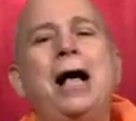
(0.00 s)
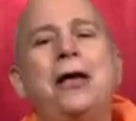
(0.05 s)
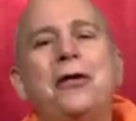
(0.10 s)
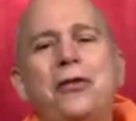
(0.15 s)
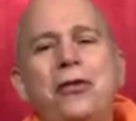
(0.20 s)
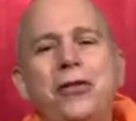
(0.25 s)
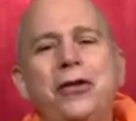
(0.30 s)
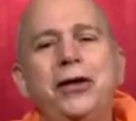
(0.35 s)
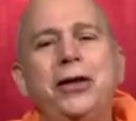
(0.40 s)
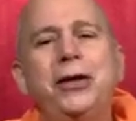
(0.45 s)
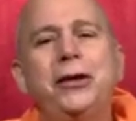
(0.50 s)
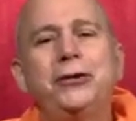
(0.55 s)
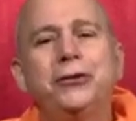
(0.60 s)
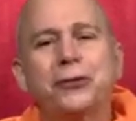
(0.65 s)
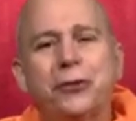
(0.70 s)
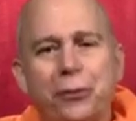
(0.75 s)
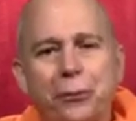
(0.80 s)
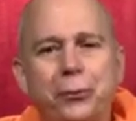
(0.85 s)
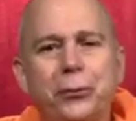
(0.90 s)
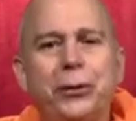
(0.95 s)
These
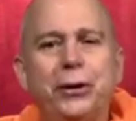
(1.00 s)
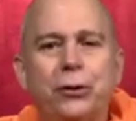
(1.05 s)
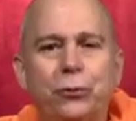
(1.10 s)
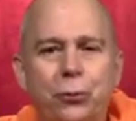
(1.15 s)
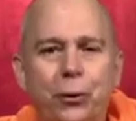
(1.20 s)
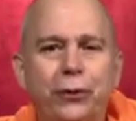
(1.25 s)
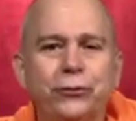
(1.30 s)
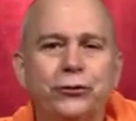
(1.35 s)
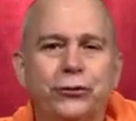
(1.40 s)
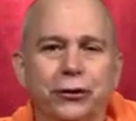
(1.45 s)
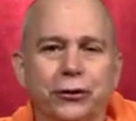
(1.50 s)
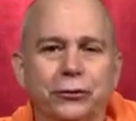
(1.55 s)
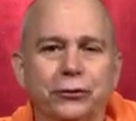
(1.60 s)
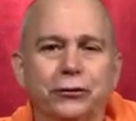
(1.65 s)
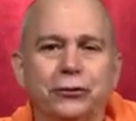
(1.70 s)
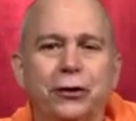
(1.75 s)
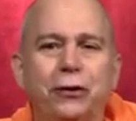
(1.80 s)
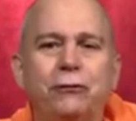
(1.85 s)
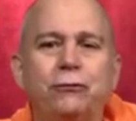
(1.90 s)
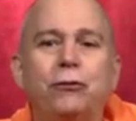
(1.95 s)
three
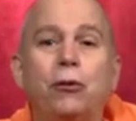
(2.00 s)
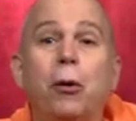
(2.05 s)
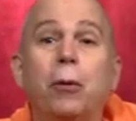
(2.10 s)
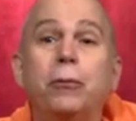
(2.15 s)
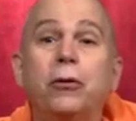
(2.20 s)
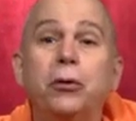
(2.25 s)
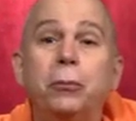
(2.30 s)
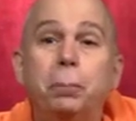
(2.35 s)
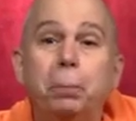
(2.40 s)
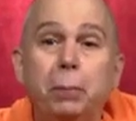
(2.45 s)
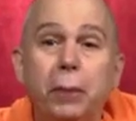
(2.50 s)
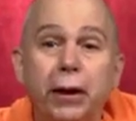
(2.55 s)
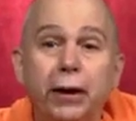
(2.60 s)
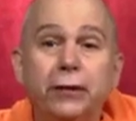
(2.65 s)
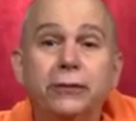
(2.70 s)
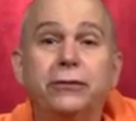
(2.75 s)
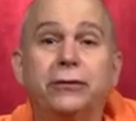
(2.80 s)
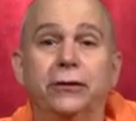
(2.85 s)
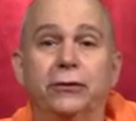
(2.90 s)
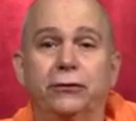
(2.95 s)
questions form the
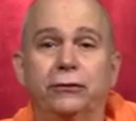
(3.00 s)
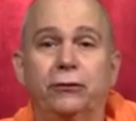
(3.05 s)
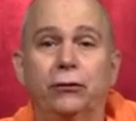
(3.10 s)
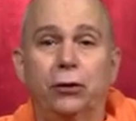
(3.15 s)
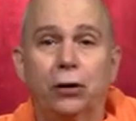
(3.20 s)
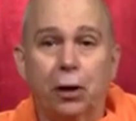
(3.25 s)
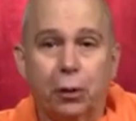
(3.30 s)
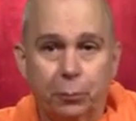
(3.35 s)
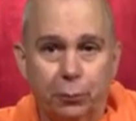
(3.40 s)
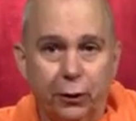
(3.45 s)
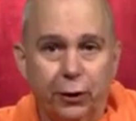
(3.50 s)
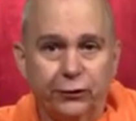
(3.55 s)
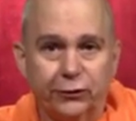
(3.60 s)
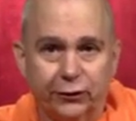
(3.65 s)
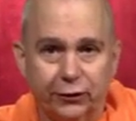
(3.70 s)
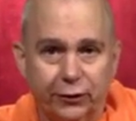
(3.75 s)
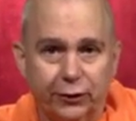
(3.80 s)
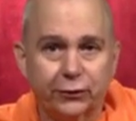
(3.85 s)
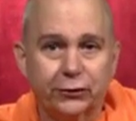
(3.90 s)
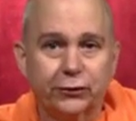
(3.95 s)
basis for our
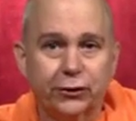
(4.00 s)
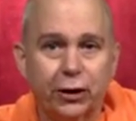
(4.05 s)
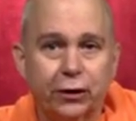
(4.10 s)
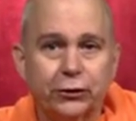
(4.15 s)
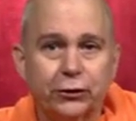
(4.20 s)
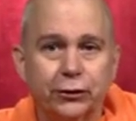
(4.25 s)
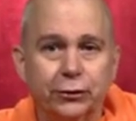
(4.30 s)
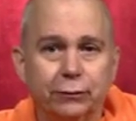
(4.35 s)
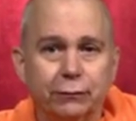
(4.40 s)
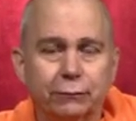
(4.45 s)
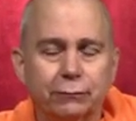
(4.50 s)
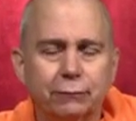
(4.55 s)
present discussion.